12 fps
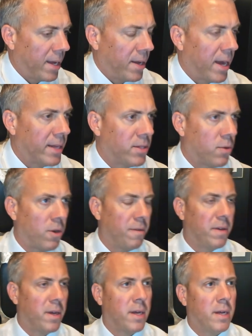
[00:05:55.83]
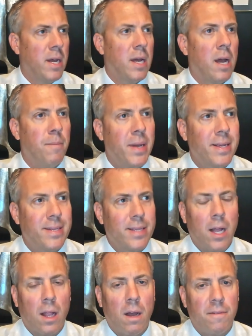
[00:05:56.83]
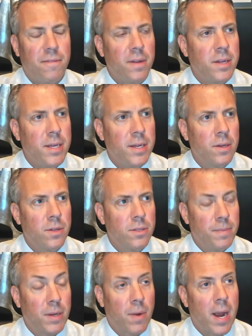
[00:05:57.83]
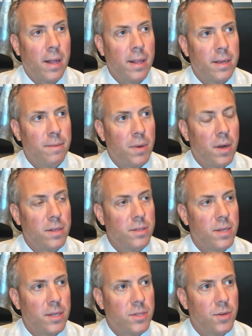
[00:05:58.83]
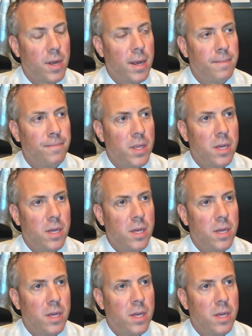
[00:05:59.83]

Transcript: You had sort of a, a big sell off in yields, a big rally in bonds yesterday.